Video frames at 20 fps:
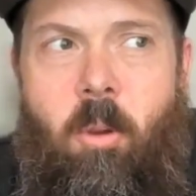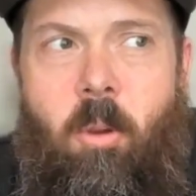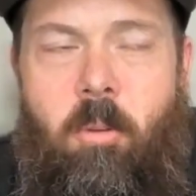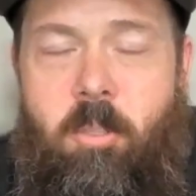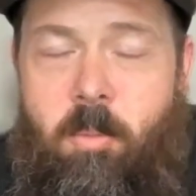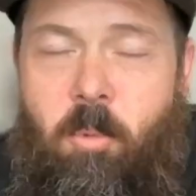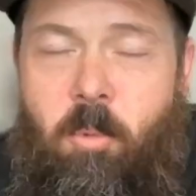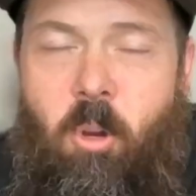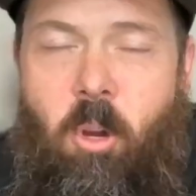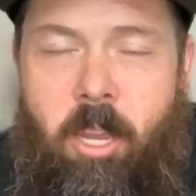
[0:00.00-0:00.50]

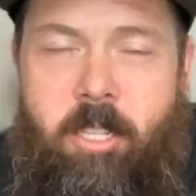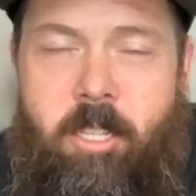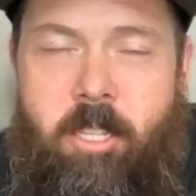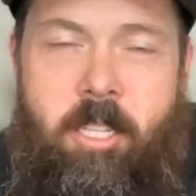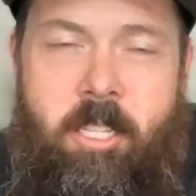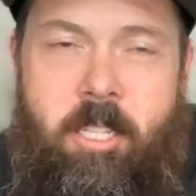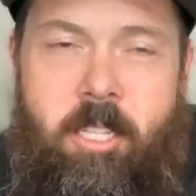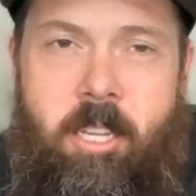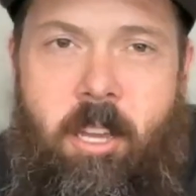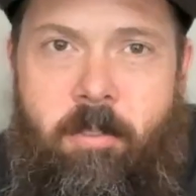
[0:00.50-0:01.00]
some
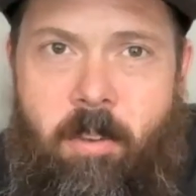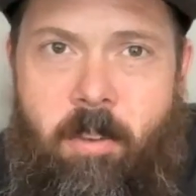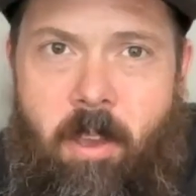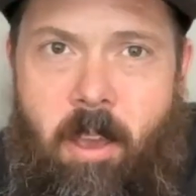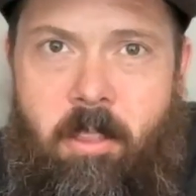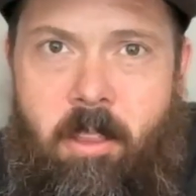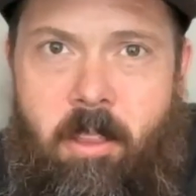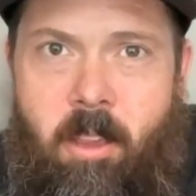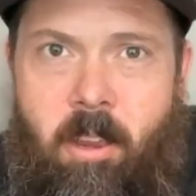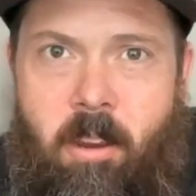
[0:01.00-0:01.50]
crazy stuff
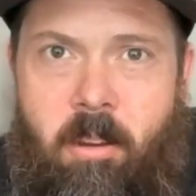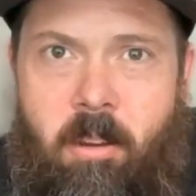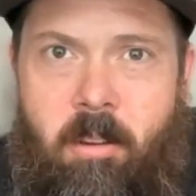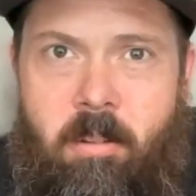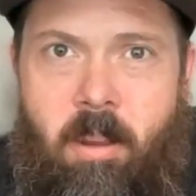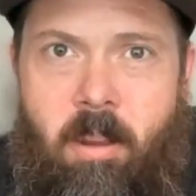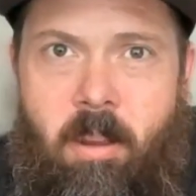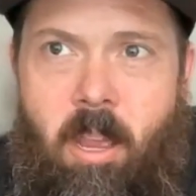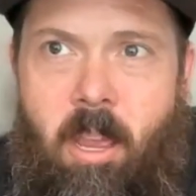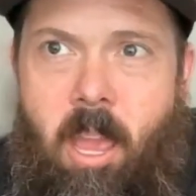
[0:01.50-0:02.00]
out there,
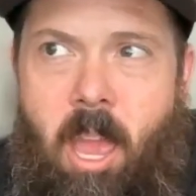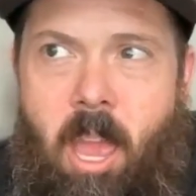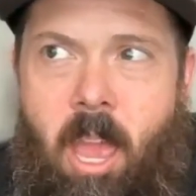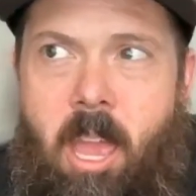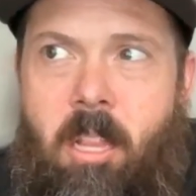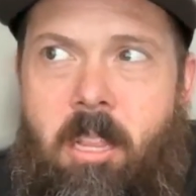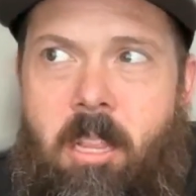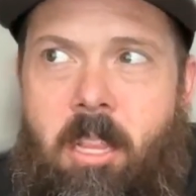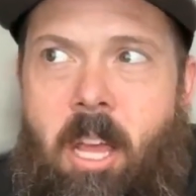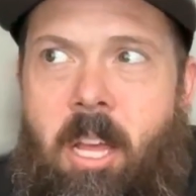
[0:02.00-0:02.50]
right?
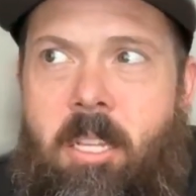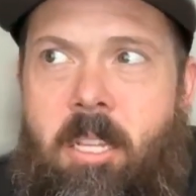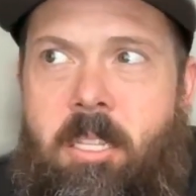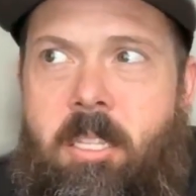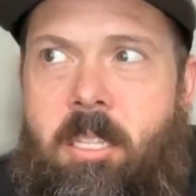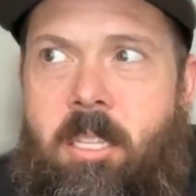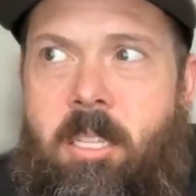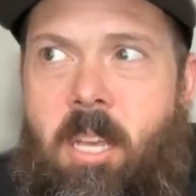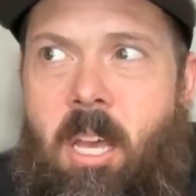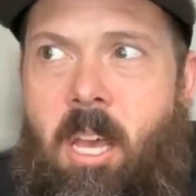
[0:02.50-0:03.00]
Hey,
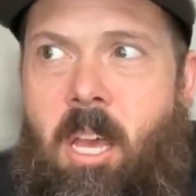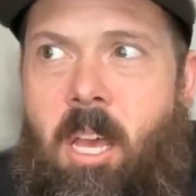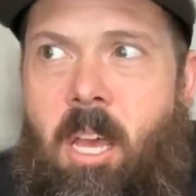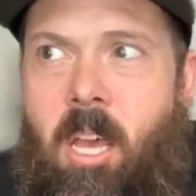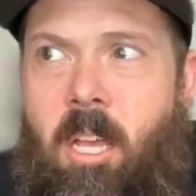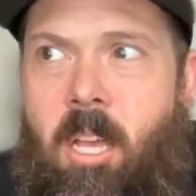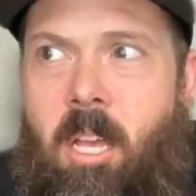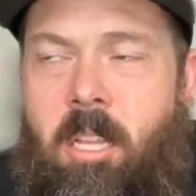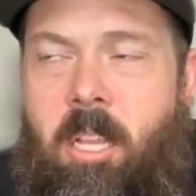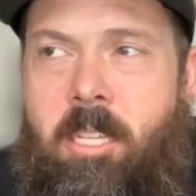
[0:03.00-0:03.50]
let's
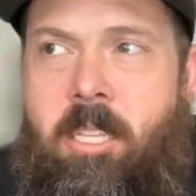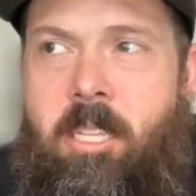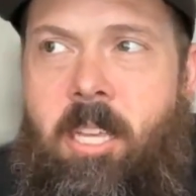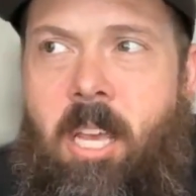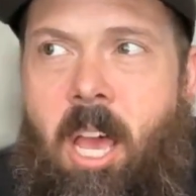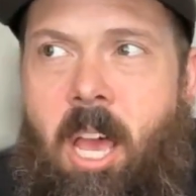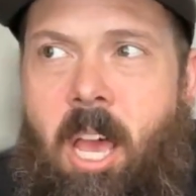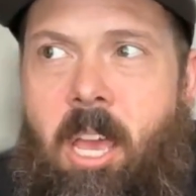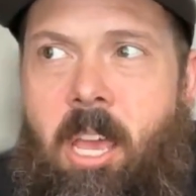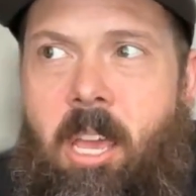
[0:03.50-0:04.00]

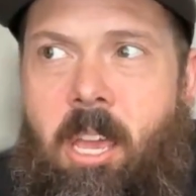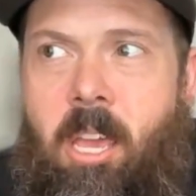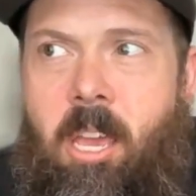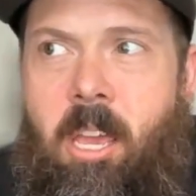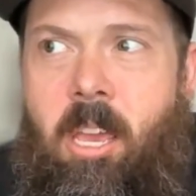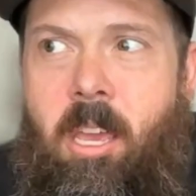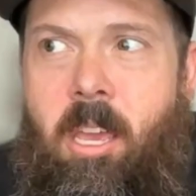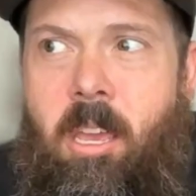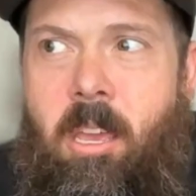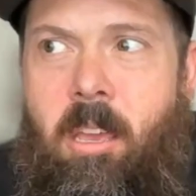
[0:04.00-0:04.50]

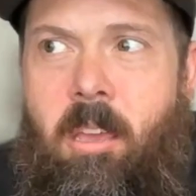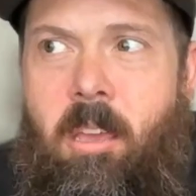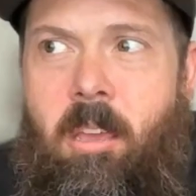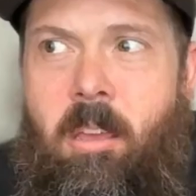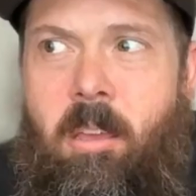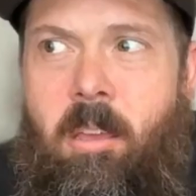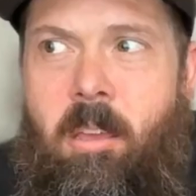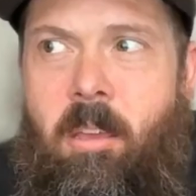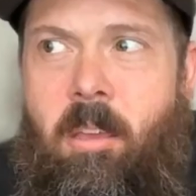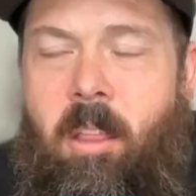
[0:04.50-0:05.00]
hike.
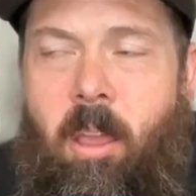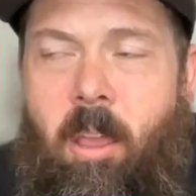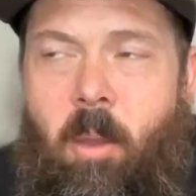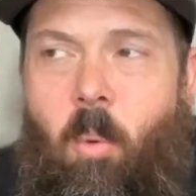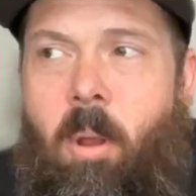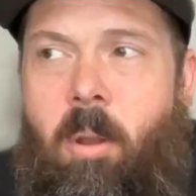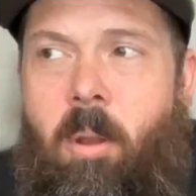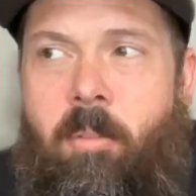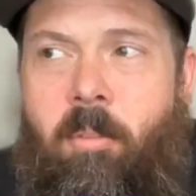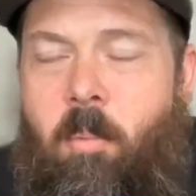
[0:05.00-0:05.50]
Like
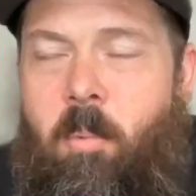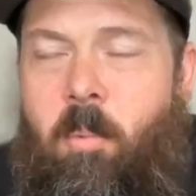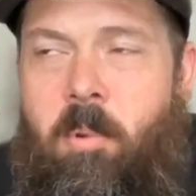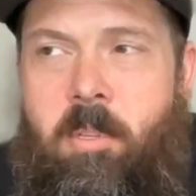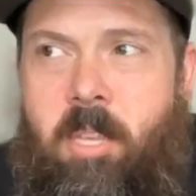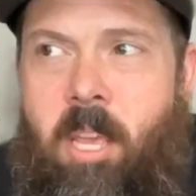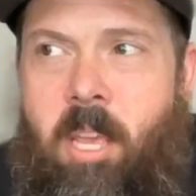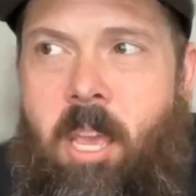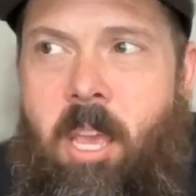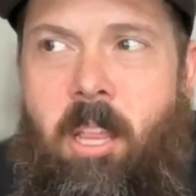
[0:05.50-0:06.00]
one of them
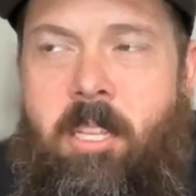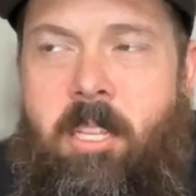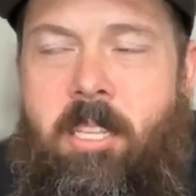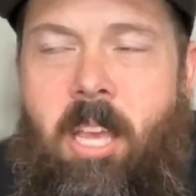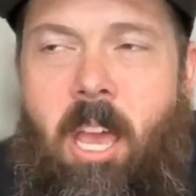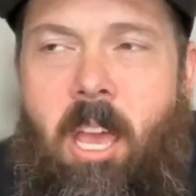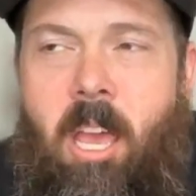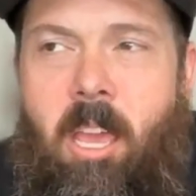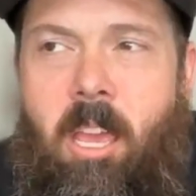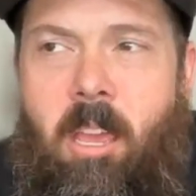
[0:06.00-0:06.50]
was, hey, let's
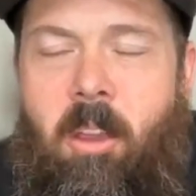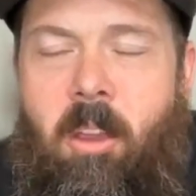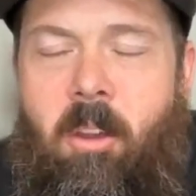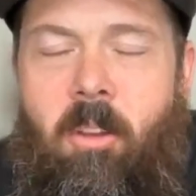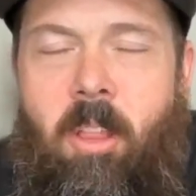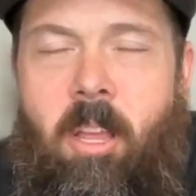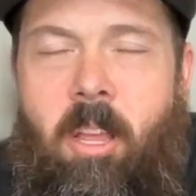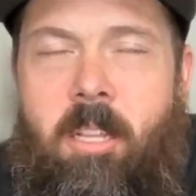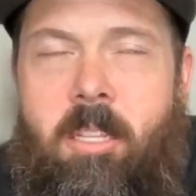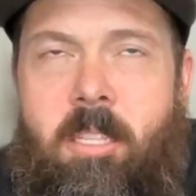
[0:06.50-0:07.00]
hike,
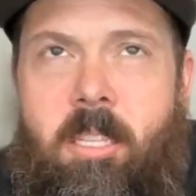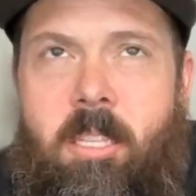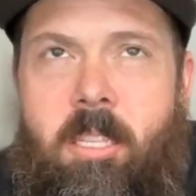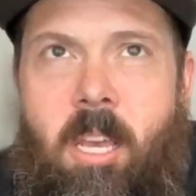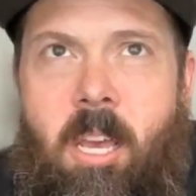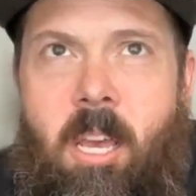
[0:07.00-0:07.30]
or let's